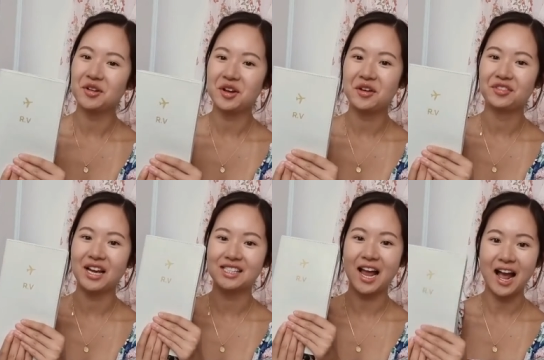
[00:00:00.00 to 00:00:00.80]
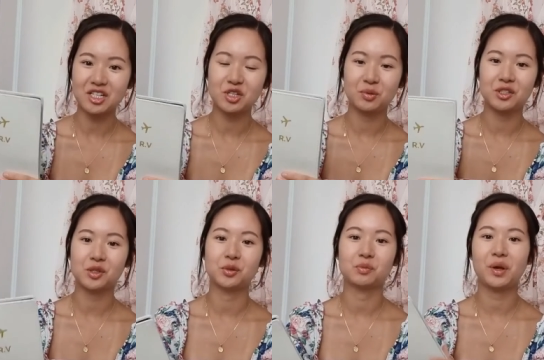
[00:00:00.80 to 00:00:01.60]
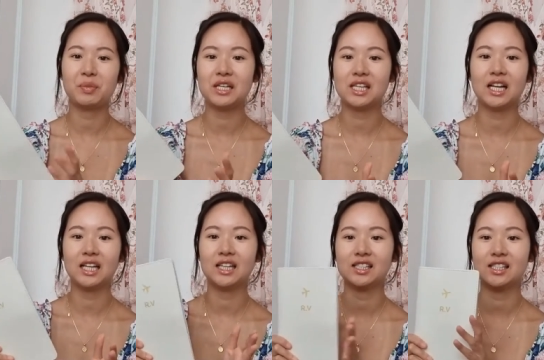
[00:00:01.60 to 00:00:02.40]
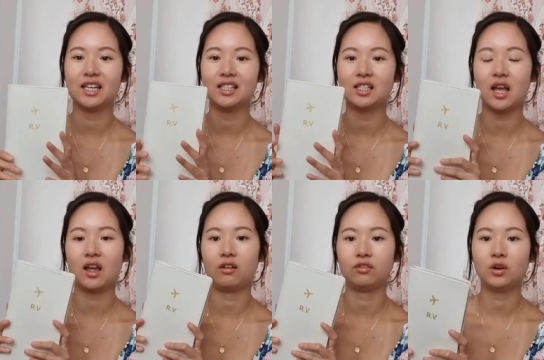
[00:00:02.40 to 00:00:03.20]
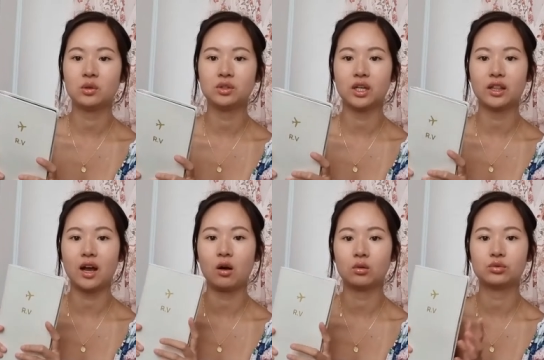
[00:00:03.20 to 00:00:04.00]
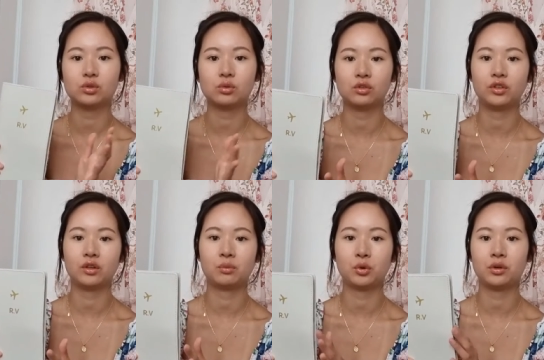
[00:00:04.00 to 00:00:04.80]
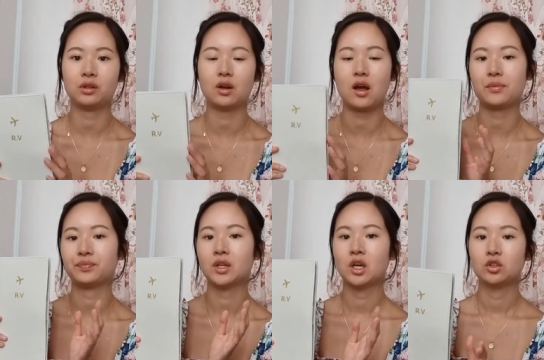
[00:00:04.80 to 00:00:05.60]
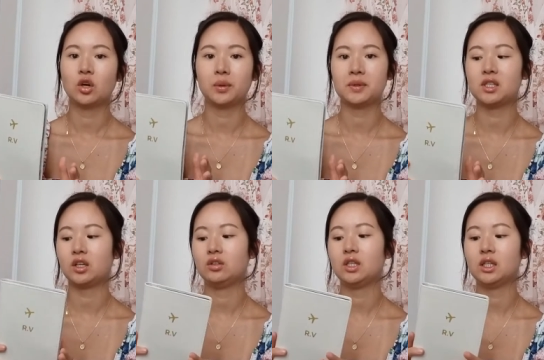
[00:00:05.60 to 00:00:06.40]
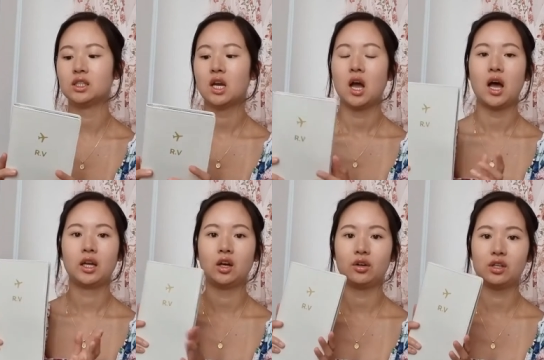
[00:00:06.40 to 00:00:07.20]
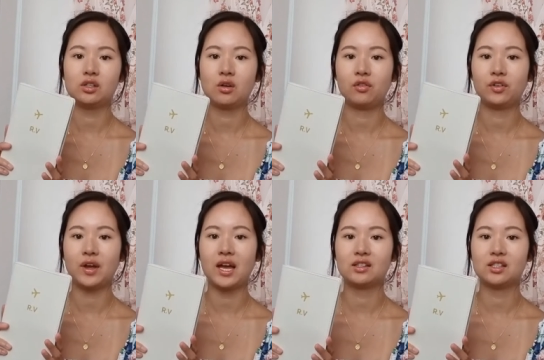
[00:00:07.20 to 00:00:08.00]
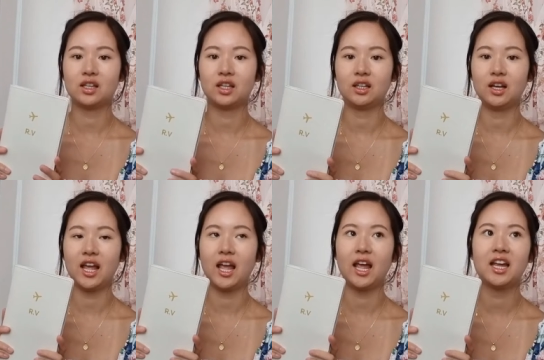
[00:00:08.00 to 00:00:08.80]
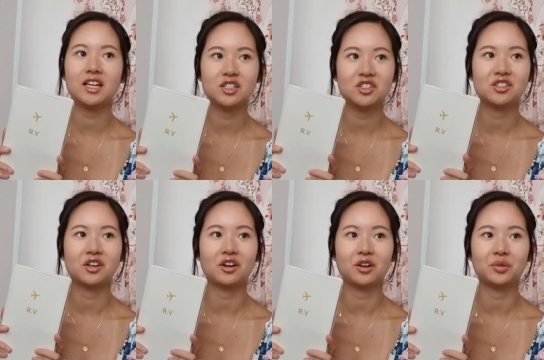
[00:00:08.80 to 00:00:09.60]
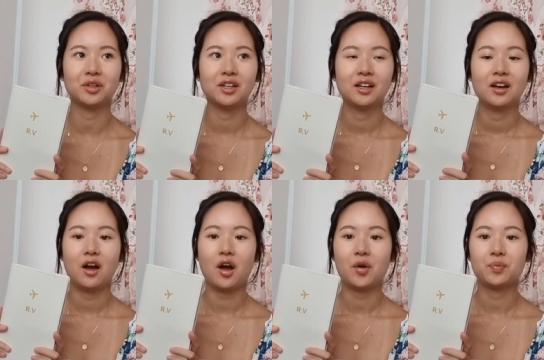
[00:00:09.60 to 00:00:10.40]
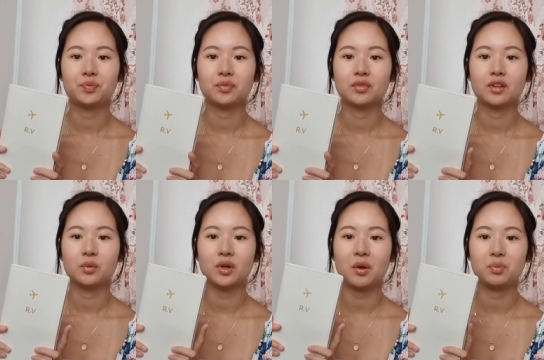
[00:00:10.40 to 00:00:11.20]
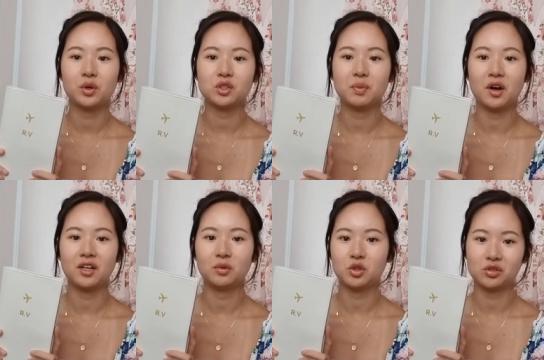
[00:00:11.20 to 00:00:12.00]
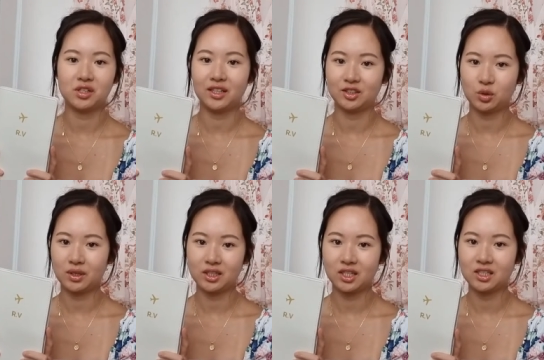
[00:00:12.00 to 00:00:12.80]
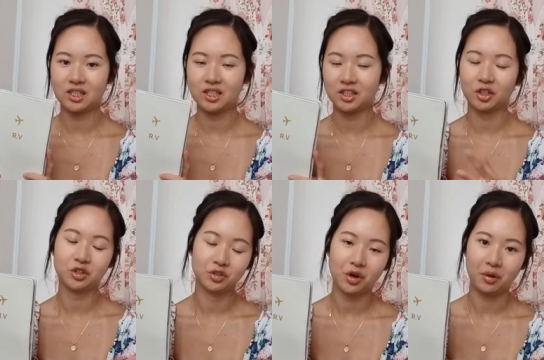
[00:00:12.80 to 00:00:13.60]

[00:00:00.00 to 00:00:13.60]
Don't know if that's actually what it's called, but basically this is a folder that holds all of your important um, documents that you need. I got this off of Etsy ages ago um, when I booked Bali, which was like in 2019 and I couldn't